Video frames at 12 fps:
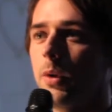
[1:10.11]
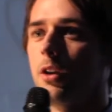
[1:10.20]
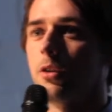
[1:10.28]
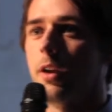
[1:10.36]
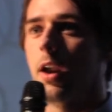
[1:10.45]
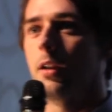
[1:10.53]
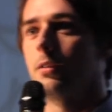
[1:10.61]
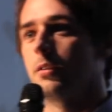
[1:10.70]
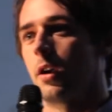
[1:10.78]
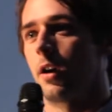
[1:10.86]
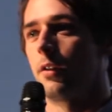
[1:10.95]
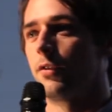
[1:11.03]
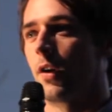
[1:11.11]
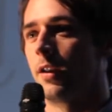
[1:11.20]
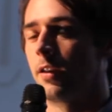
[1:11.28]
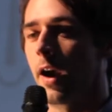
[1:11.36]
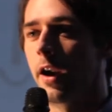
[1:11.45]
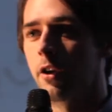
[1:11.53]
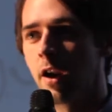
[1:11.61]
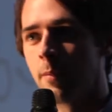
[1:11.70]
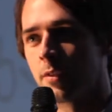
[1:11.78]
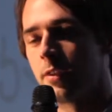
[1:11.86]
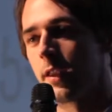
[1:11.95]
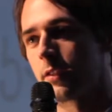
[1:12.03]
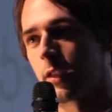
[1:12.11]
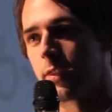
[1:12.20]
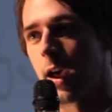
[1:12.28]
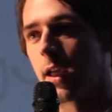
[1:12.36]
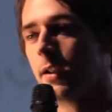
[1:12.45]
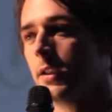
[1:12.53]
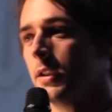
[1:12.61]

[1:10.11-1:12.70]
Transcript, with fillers: create uh, fun diagrams and things like that.